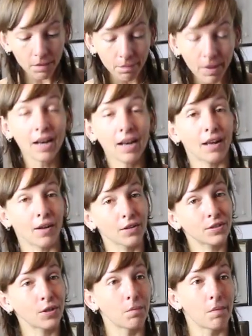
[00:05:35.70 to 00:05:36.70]
but I
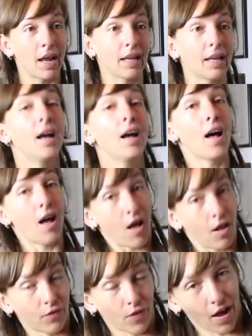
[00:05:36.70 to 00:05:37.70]
also make
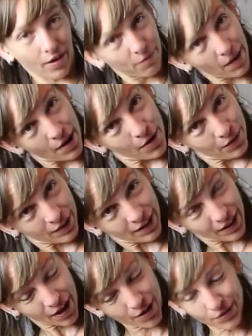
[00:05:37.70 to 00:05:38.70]
a lot of my own
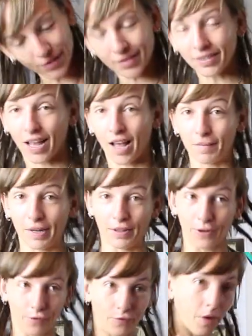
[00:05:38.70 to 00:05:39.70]
clothes, um,
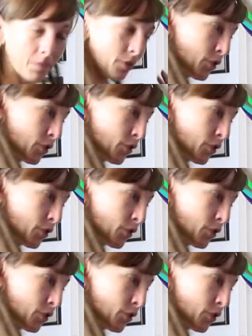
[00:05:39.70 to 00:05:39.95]
either from